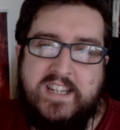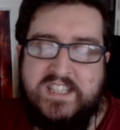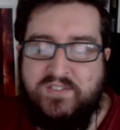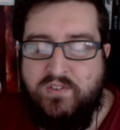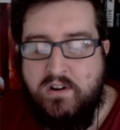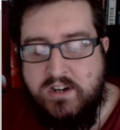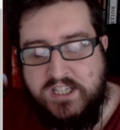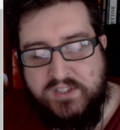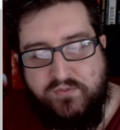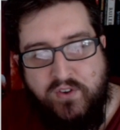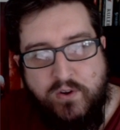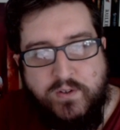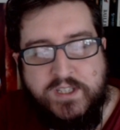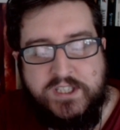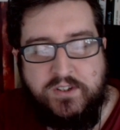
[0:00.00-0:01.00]
It's very
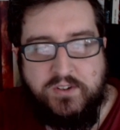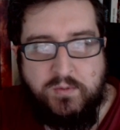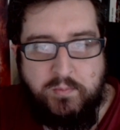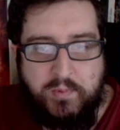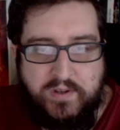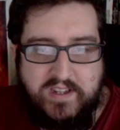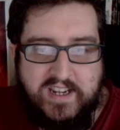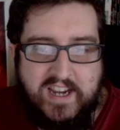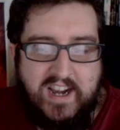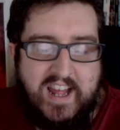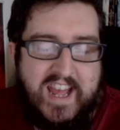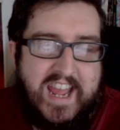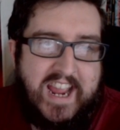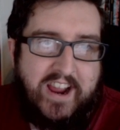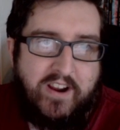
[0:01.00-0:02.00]
focused on a
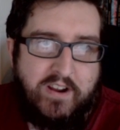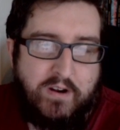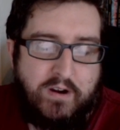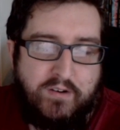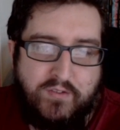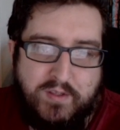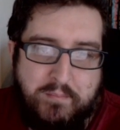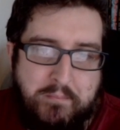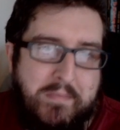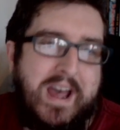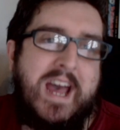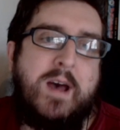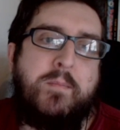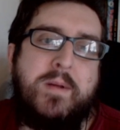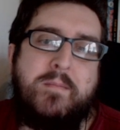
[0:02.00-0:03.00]
particular area of the
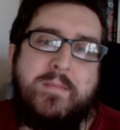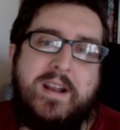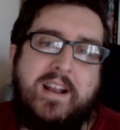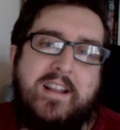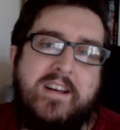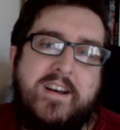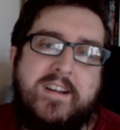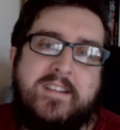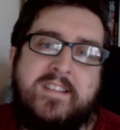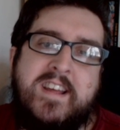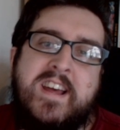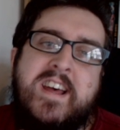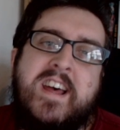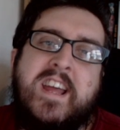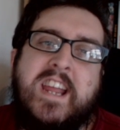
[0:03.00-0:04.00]
map in Middle-earth.
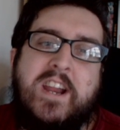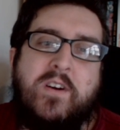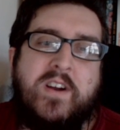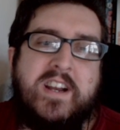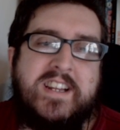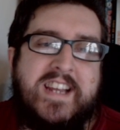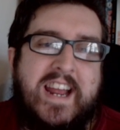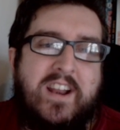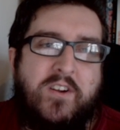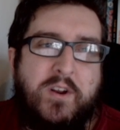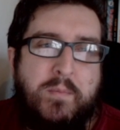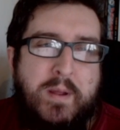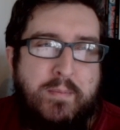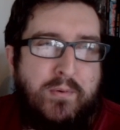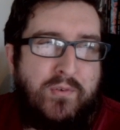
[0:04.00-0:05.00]
You're not going to get a lot
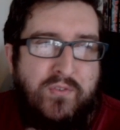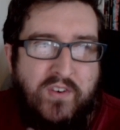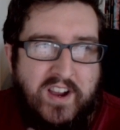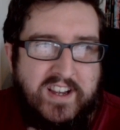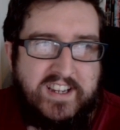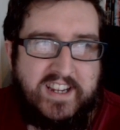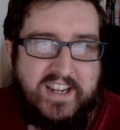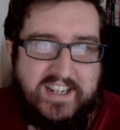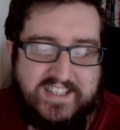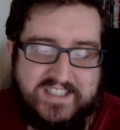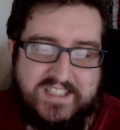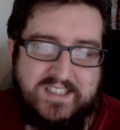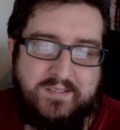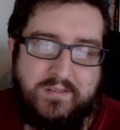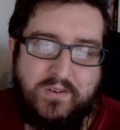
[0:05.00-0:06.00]
of people fighting
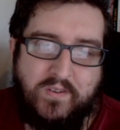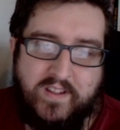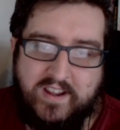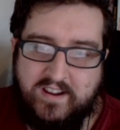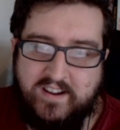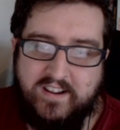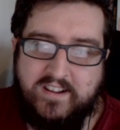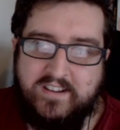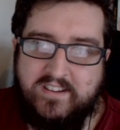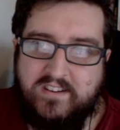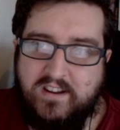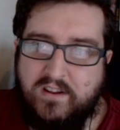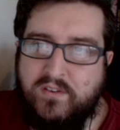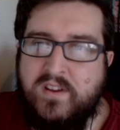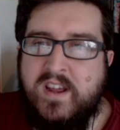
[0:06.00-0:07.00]
against them and all that kind of good
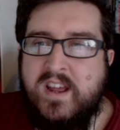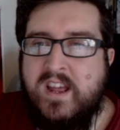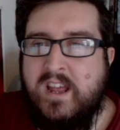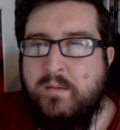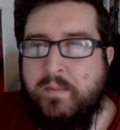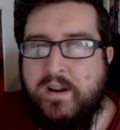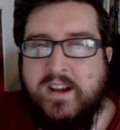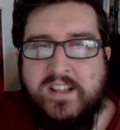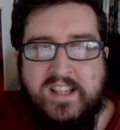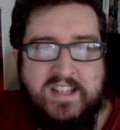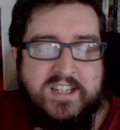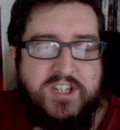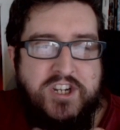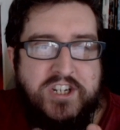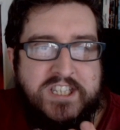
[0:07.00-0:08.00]
stuff. But I think
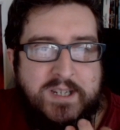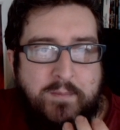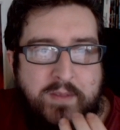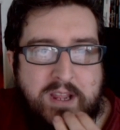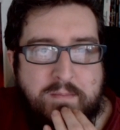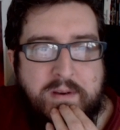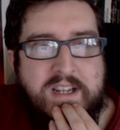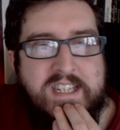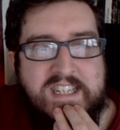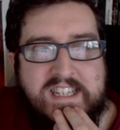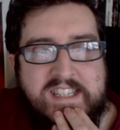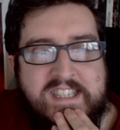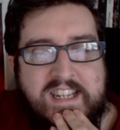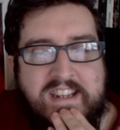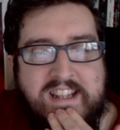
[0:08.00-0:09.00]
there's just something about the
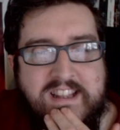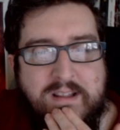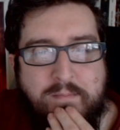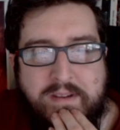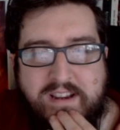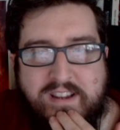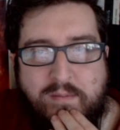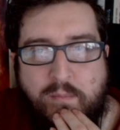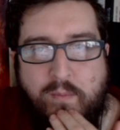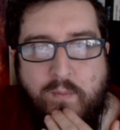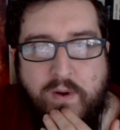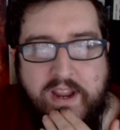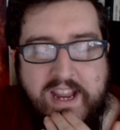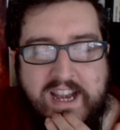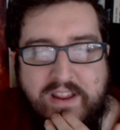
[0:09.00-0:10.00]
aesthetic that makes them
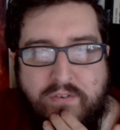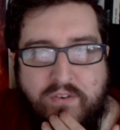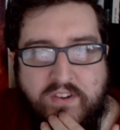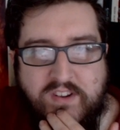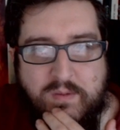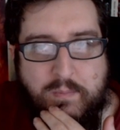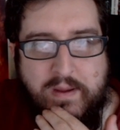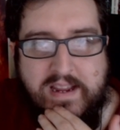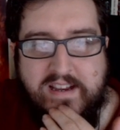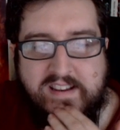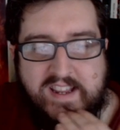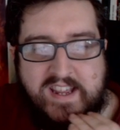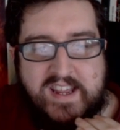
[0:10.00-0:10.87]
really fun to paint.